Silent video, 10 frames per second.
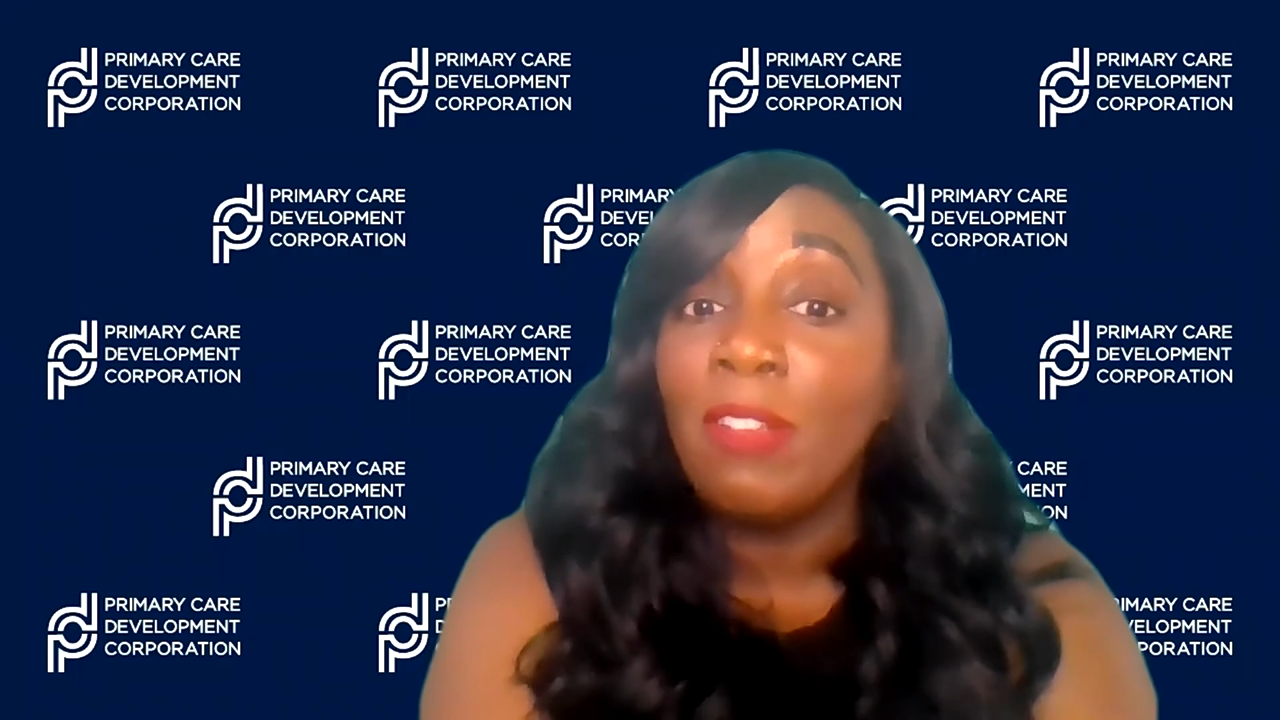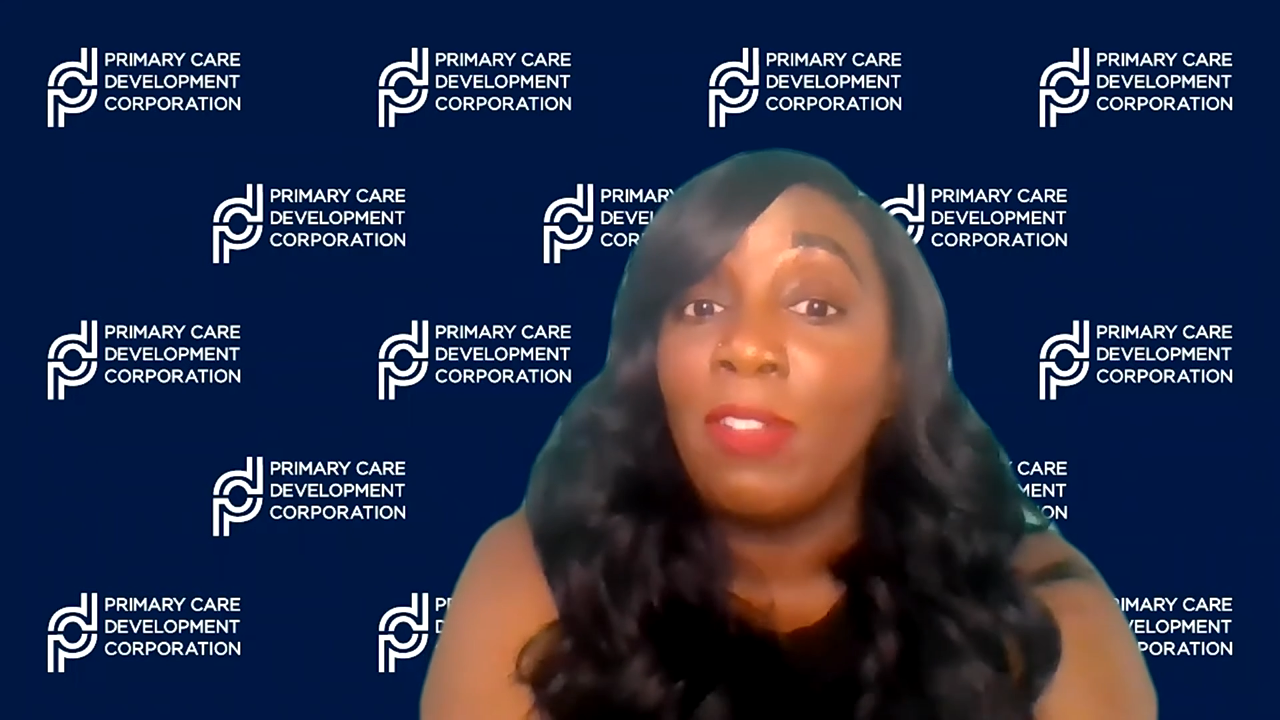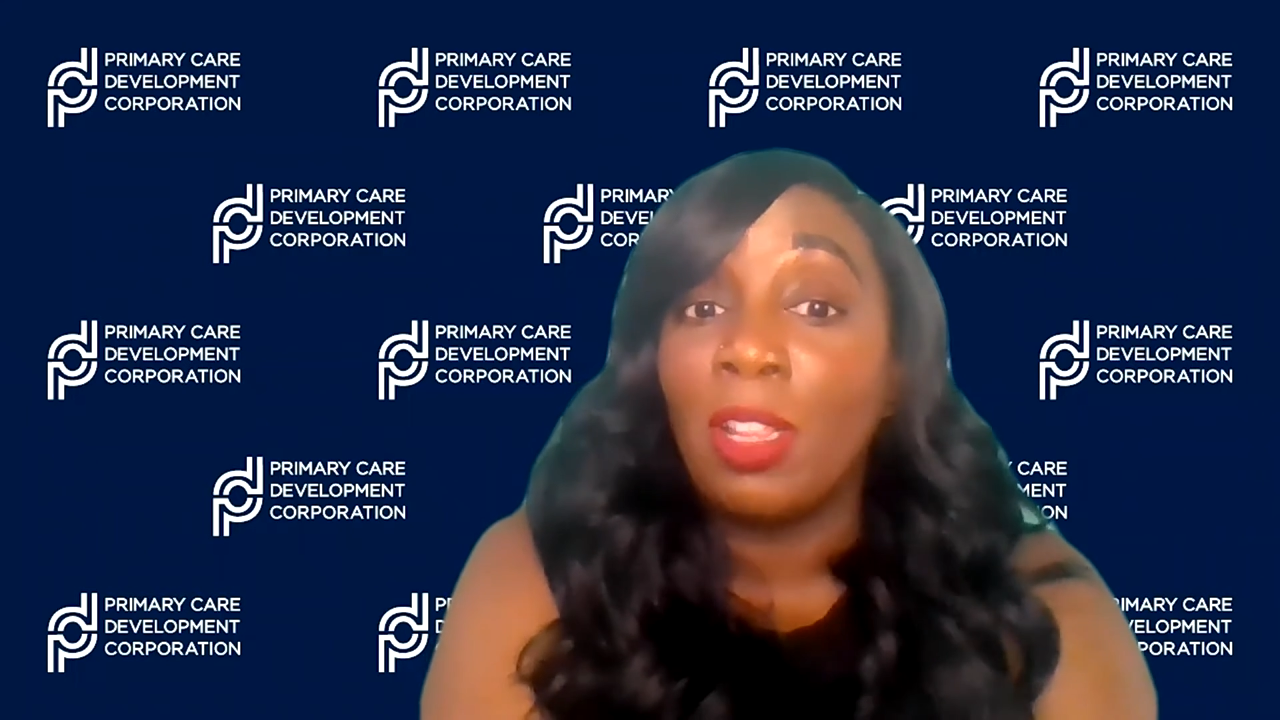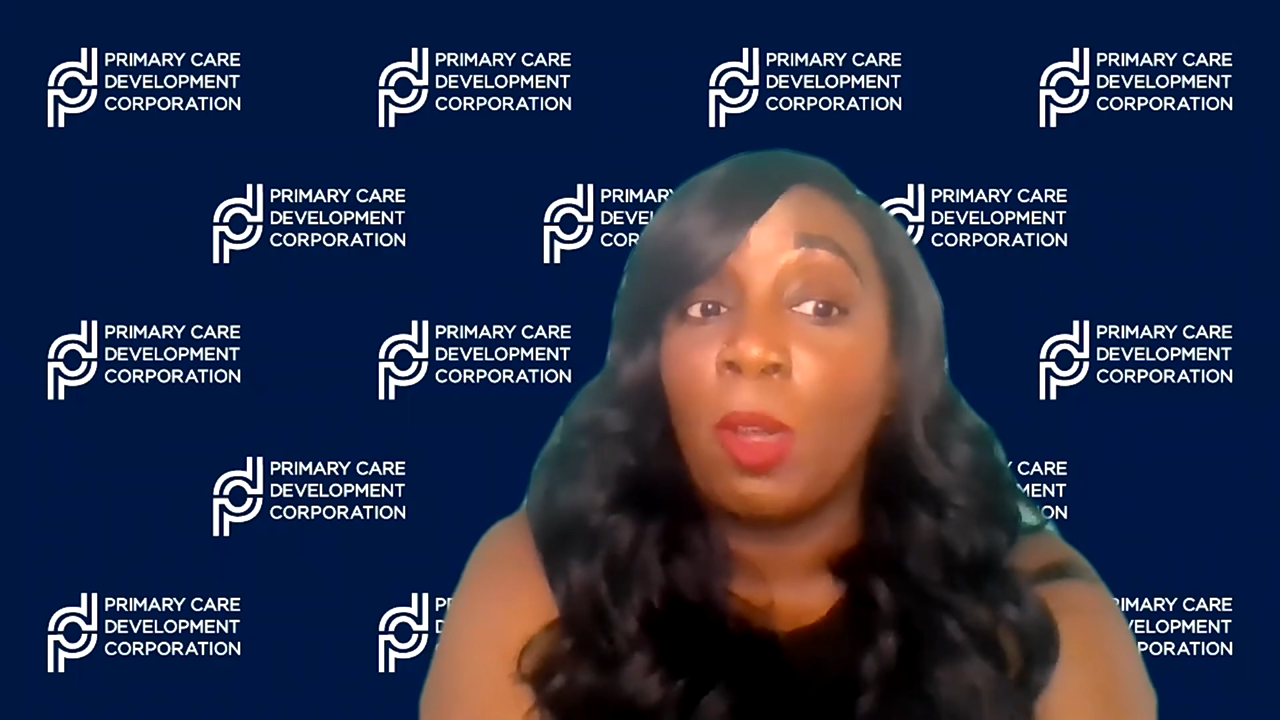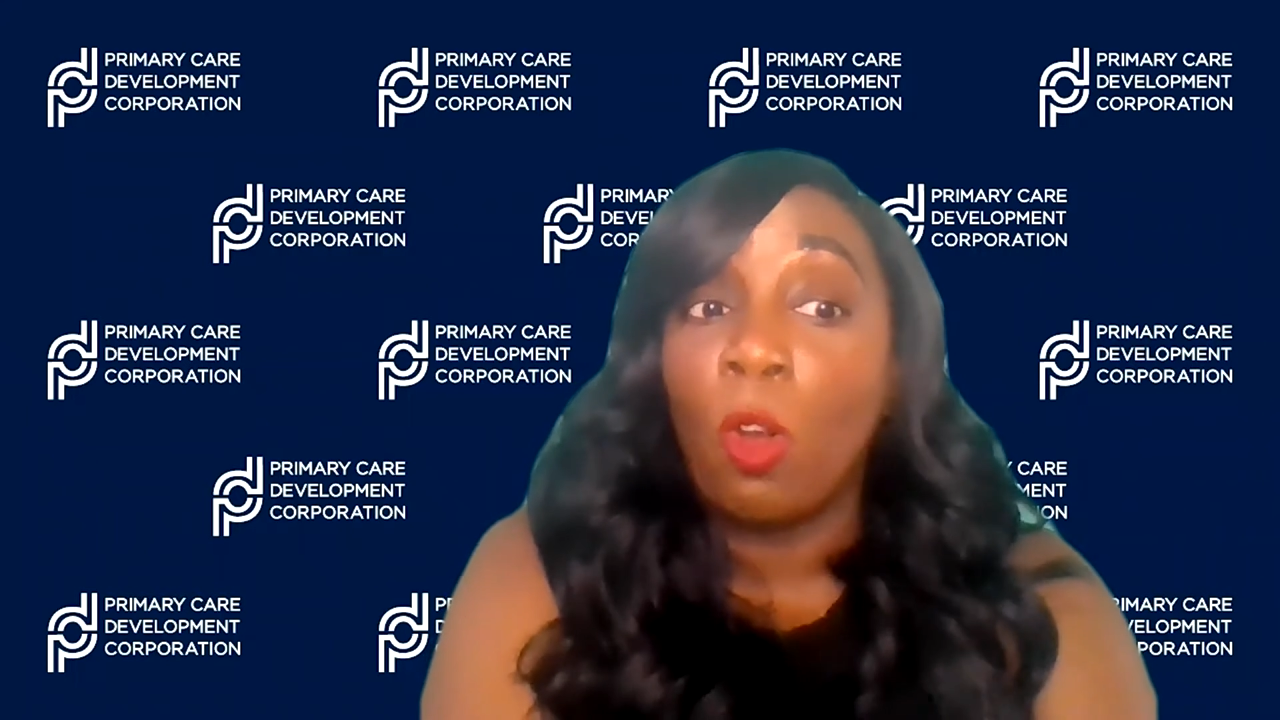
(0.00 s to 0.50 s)

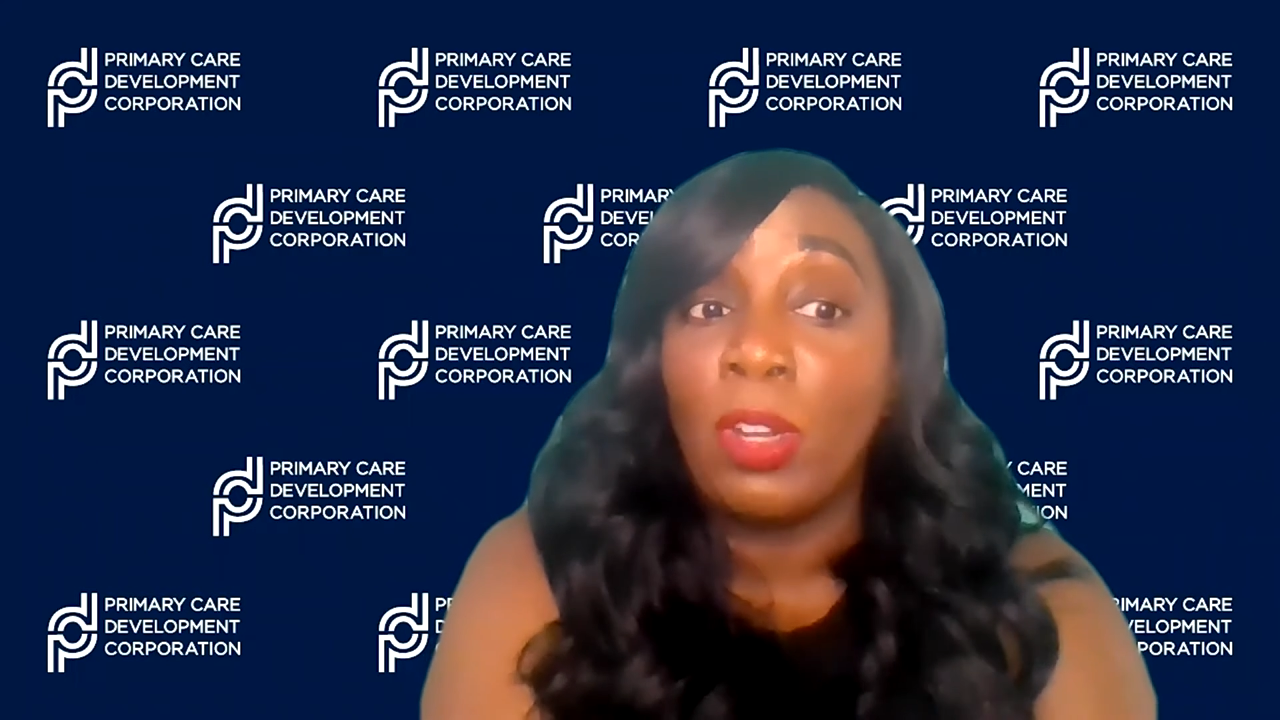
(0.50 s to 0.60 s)
developed